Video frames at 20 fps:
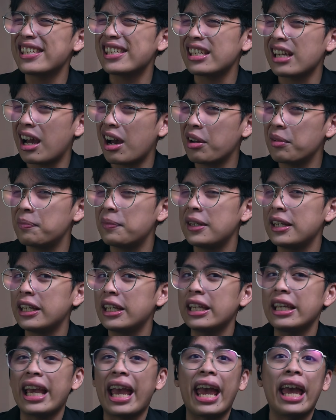sound
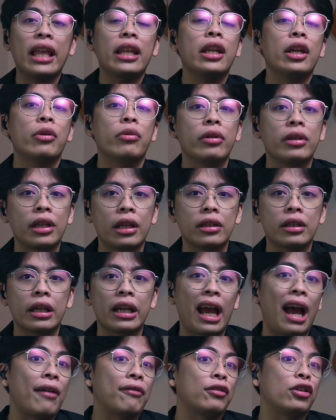peaky and
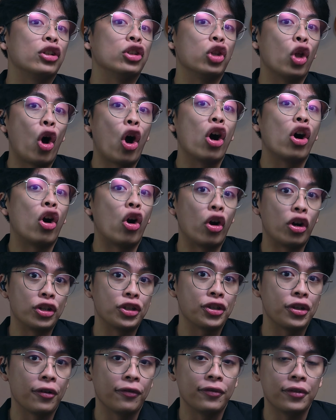irritating after long
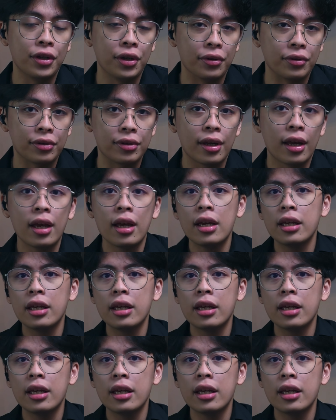hours of use.